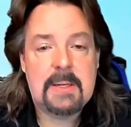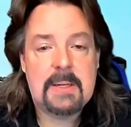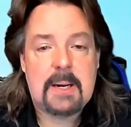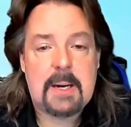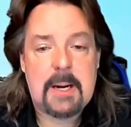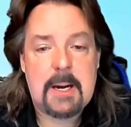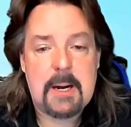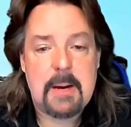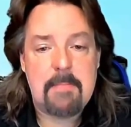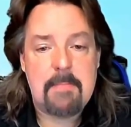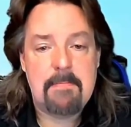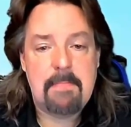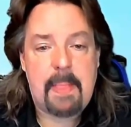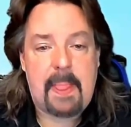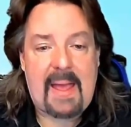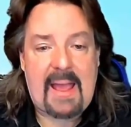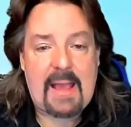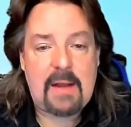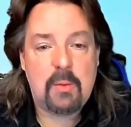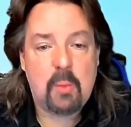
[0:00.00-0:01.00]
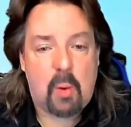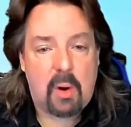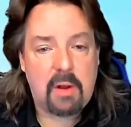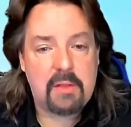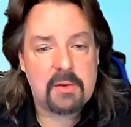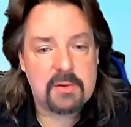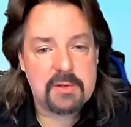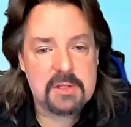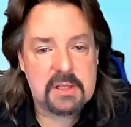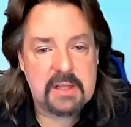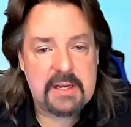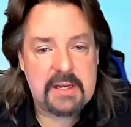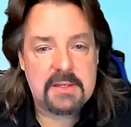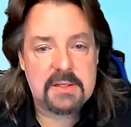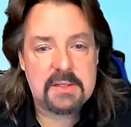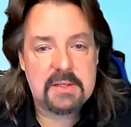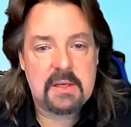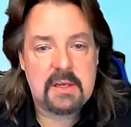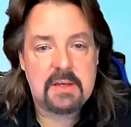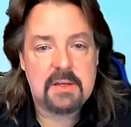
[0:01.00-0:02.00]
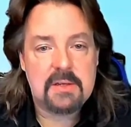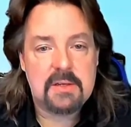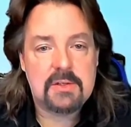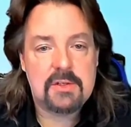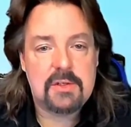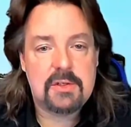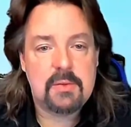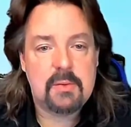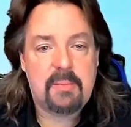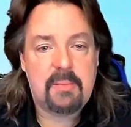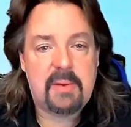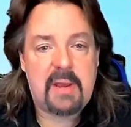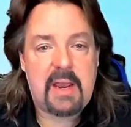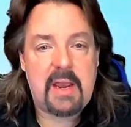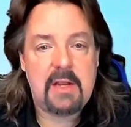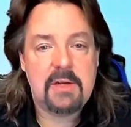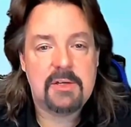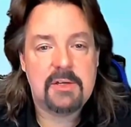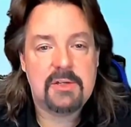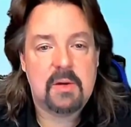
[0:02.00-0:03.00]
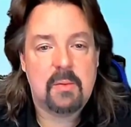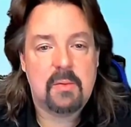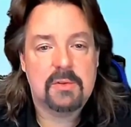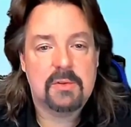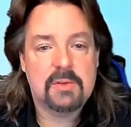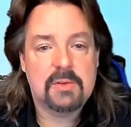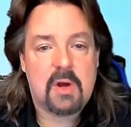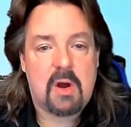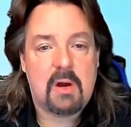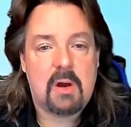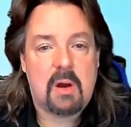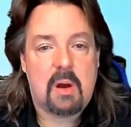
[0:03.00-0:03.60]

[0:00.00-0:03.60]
Um, and one of those links is to a page that will talk